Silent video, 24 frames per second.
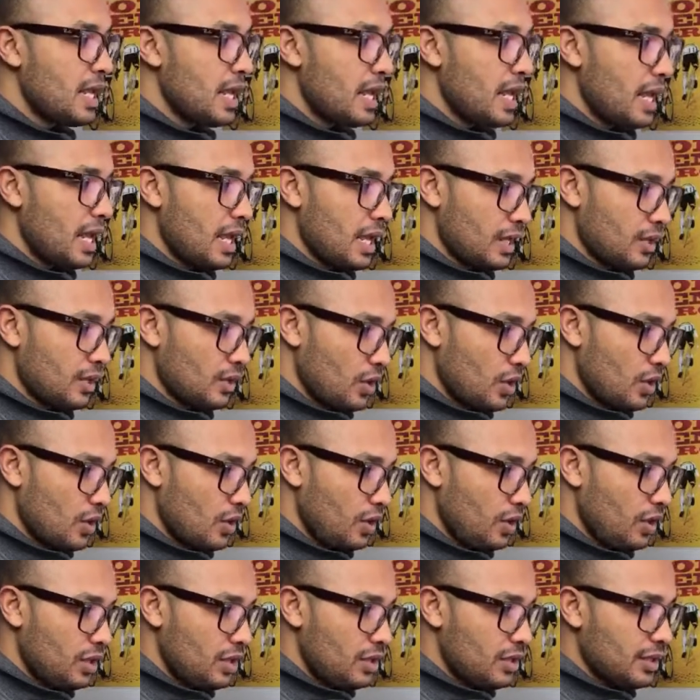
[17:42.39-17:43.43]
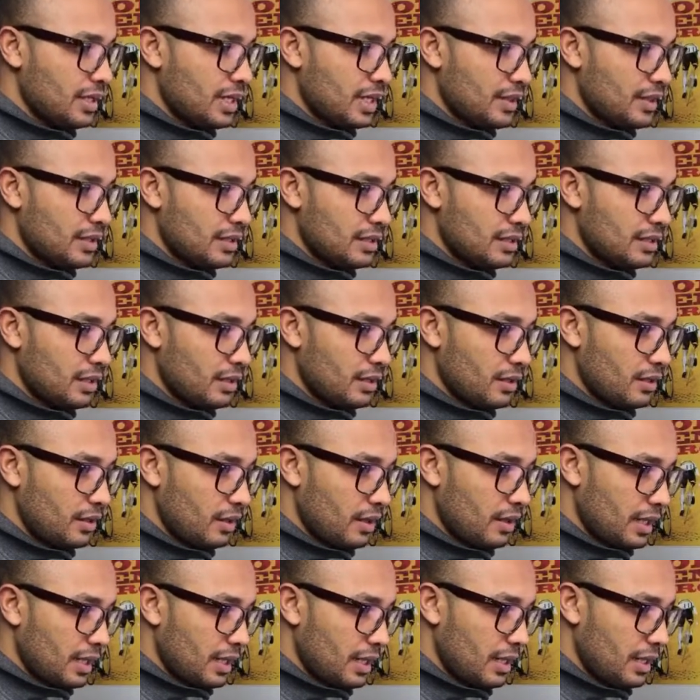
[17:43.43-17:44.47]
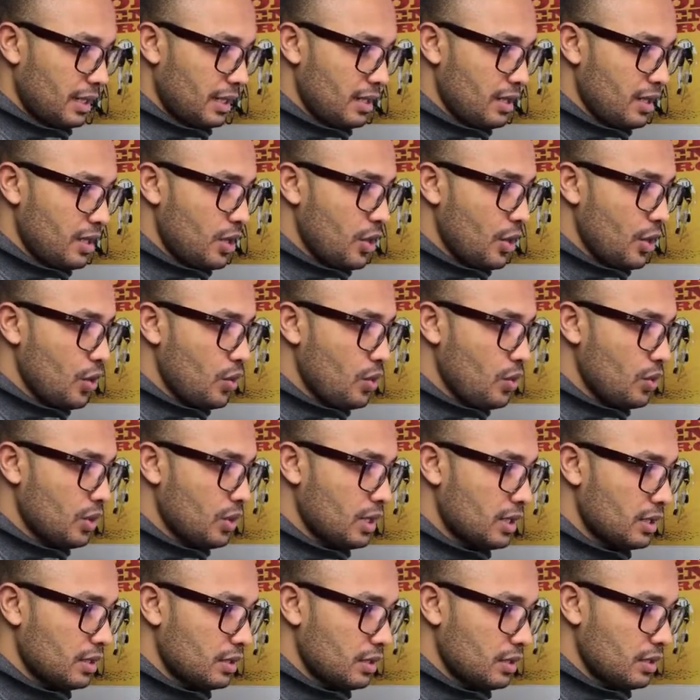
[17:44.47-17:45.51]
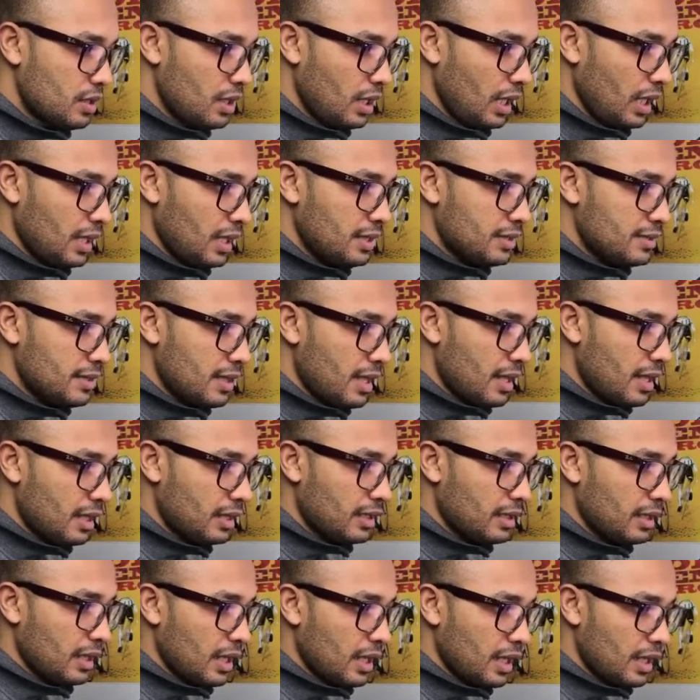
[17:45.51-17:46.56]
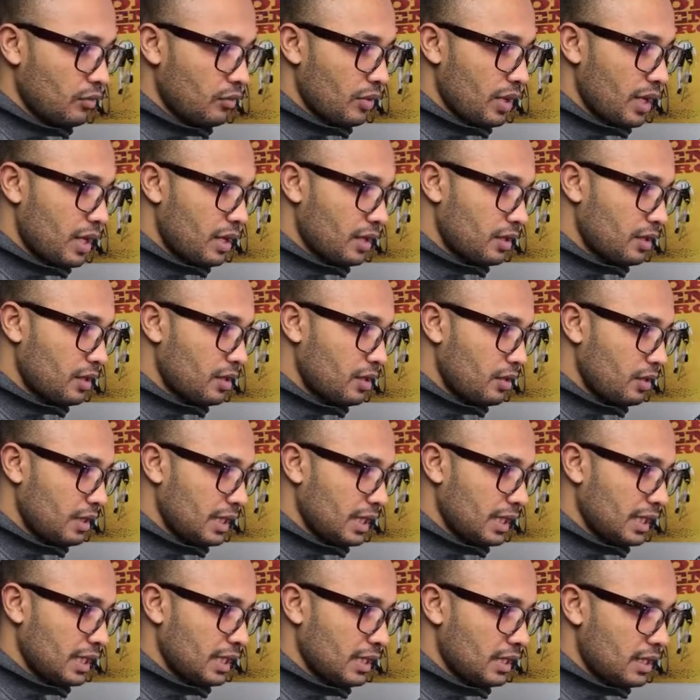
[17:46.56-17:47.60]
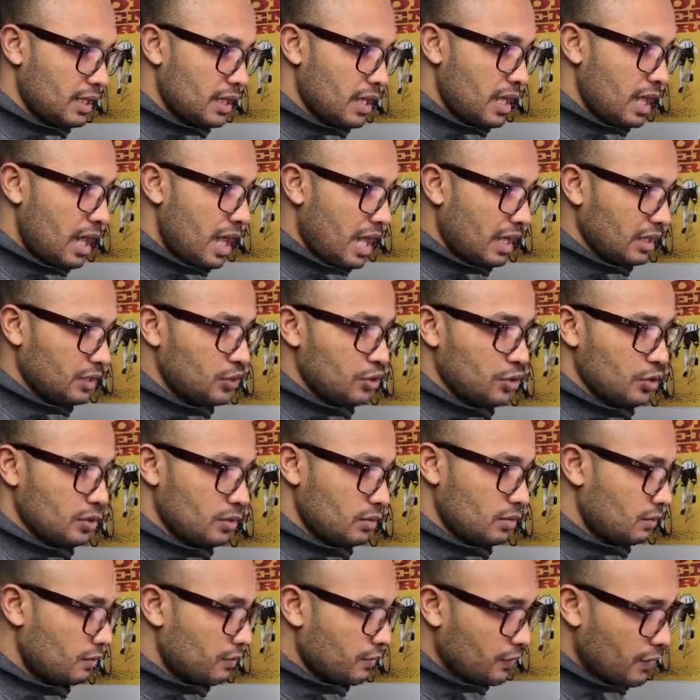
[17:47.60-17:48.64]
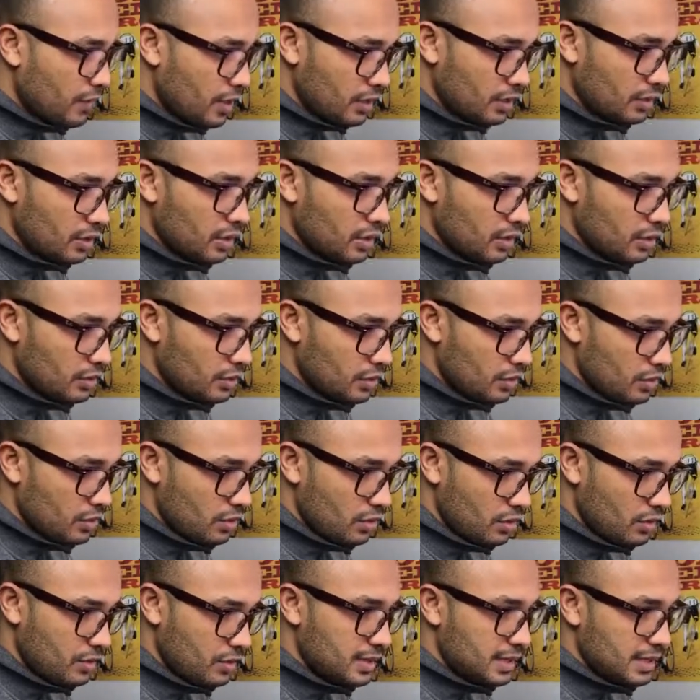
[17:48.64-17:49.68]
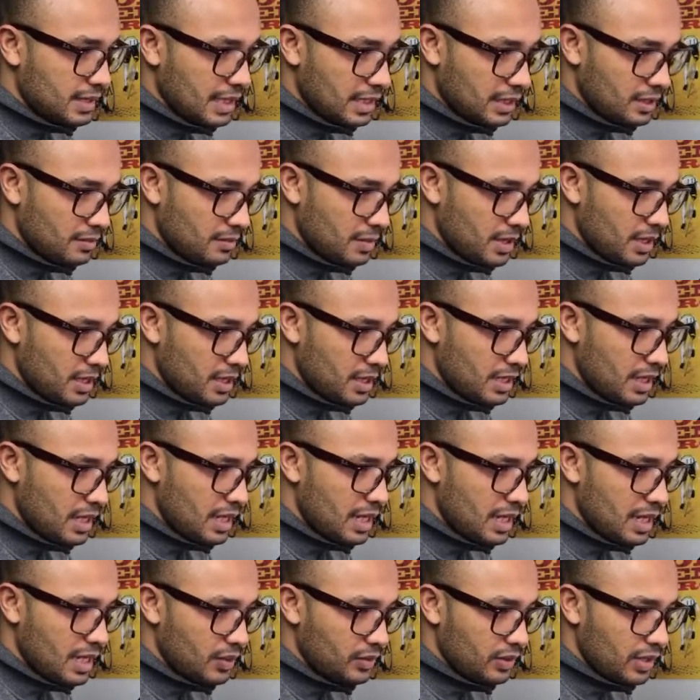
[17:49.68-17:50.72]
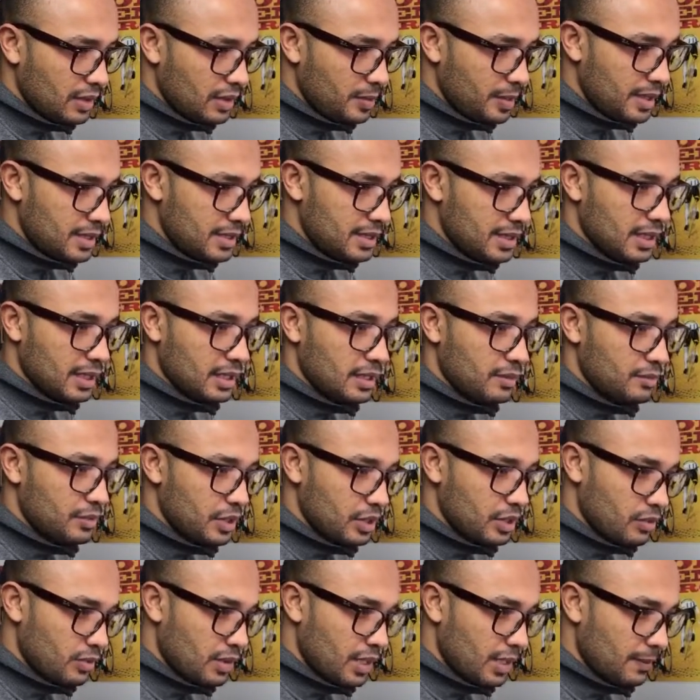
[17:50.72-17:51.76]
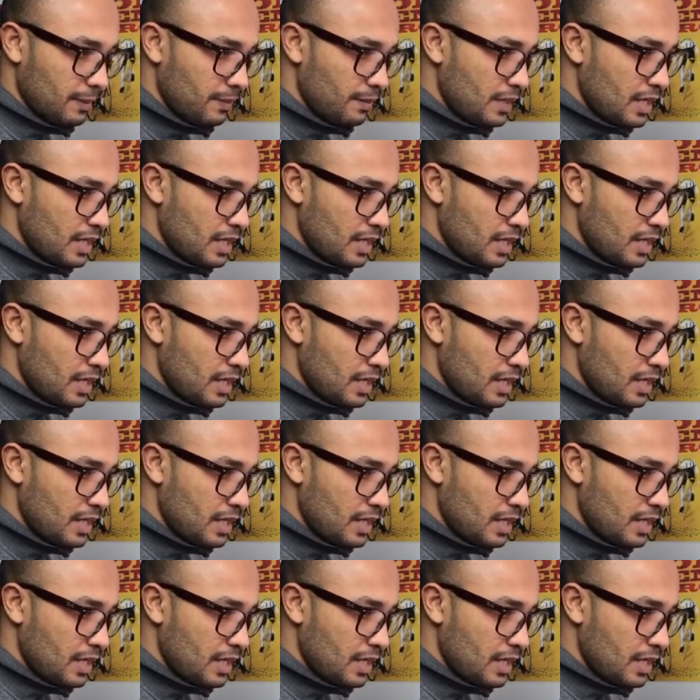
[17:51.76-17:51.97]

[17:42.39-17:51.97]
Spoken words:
And look at this line here, hook exec, and we are calling action front controller set media, and we are passing an empty array.